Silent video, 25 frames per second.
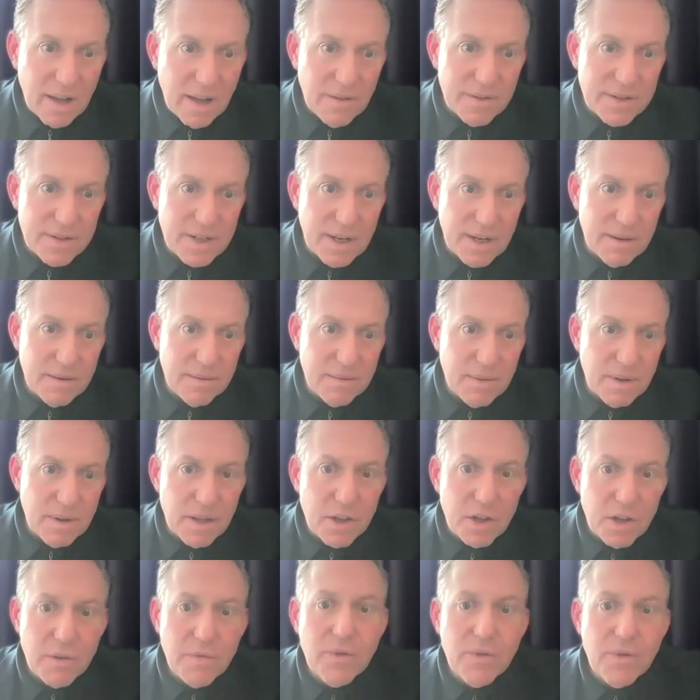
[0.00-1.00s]
of a sudden
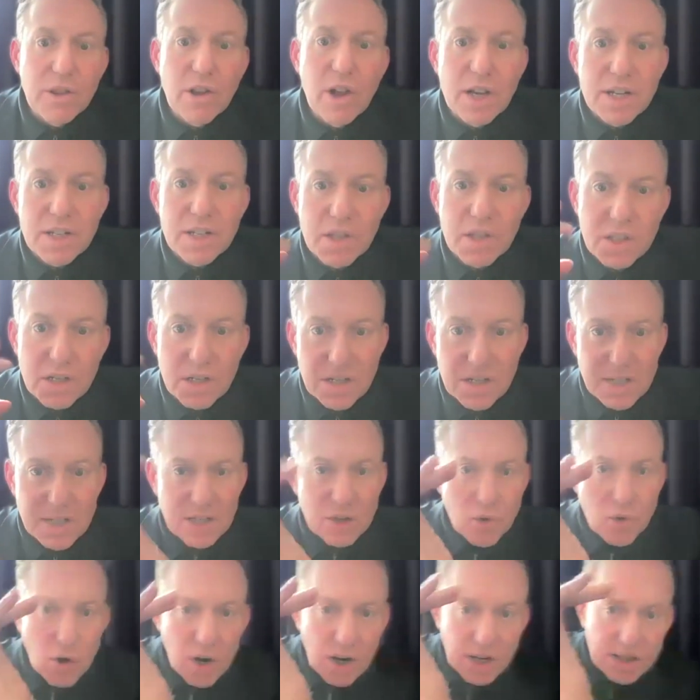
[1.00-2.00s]
you've lost the
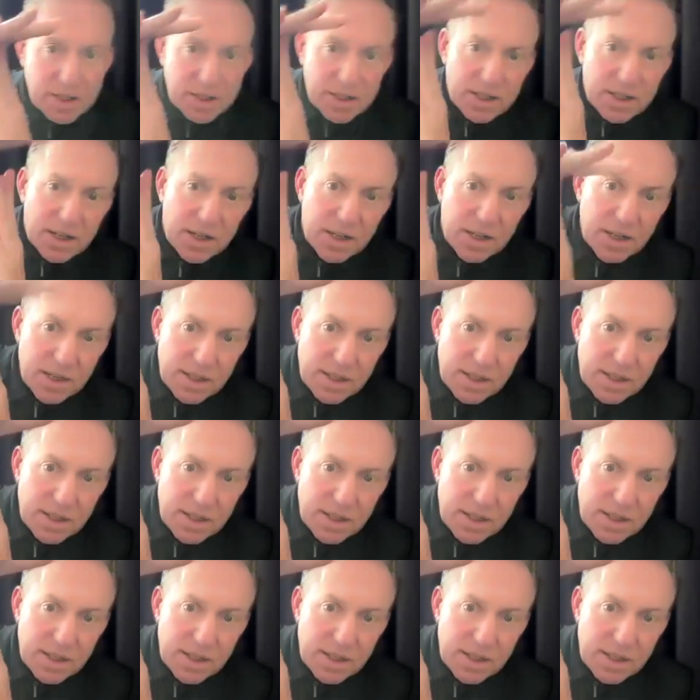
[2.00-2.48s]
trust.